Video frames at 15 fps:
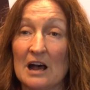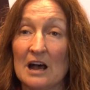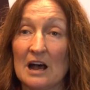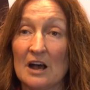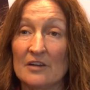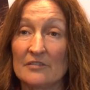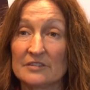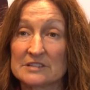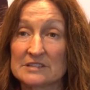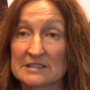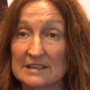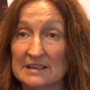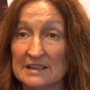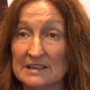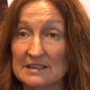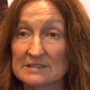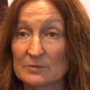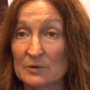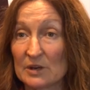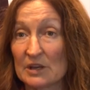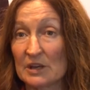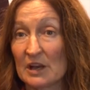overseas,
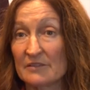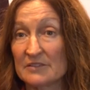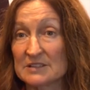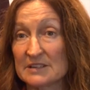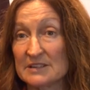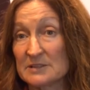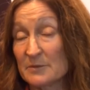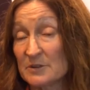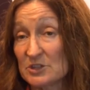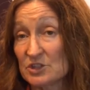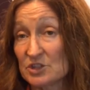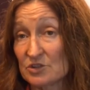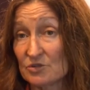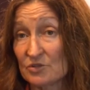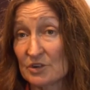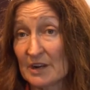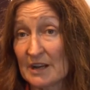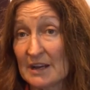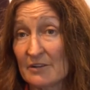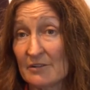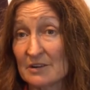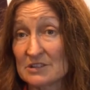working overseas, but your children are
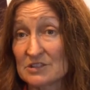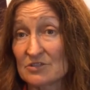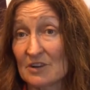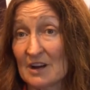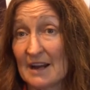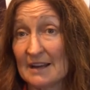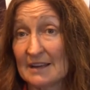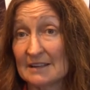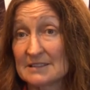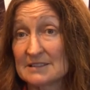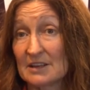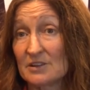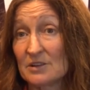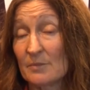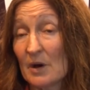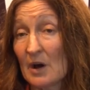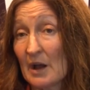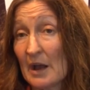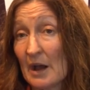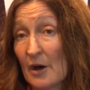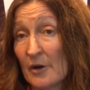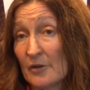here in Australia. So you
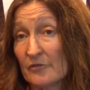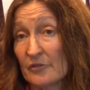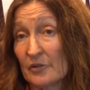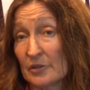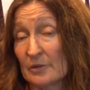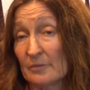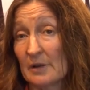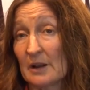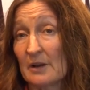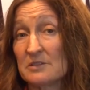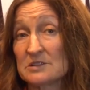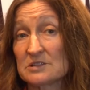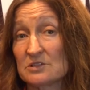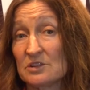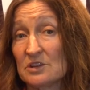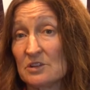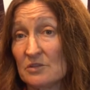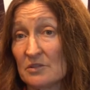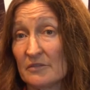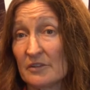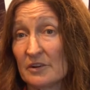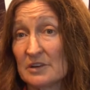buy a home for them close to the
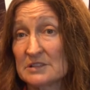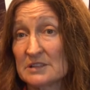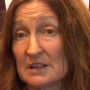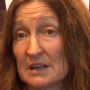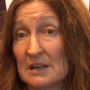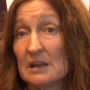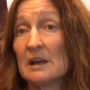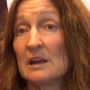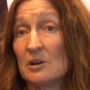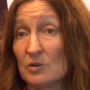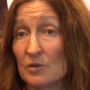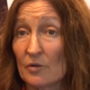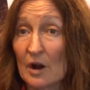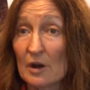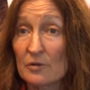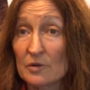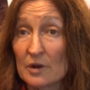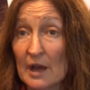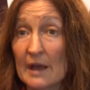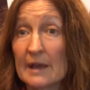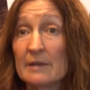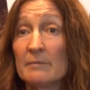university in your own
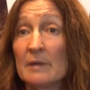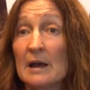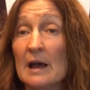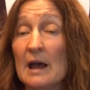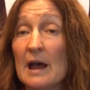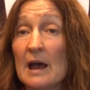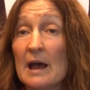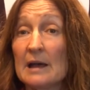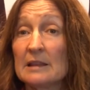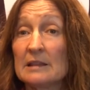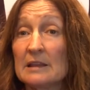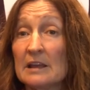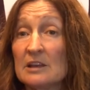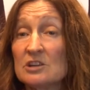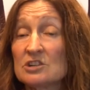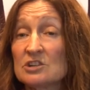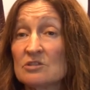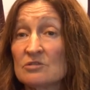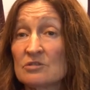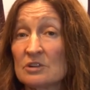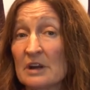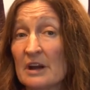name. Now, your
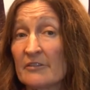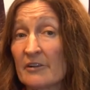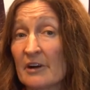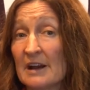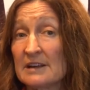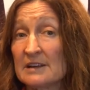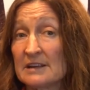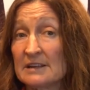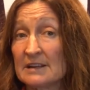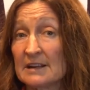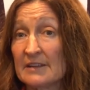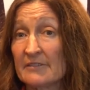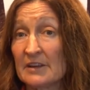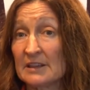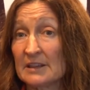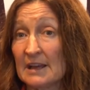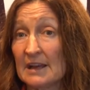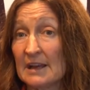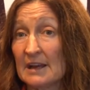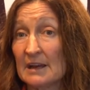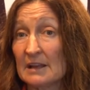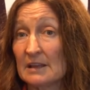children over 18 are living
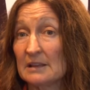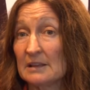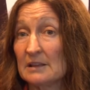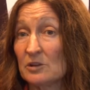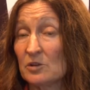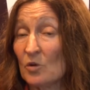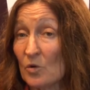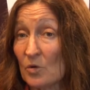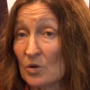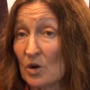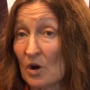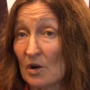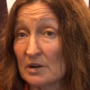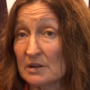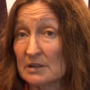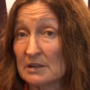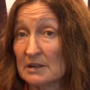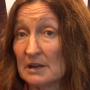there. You're not.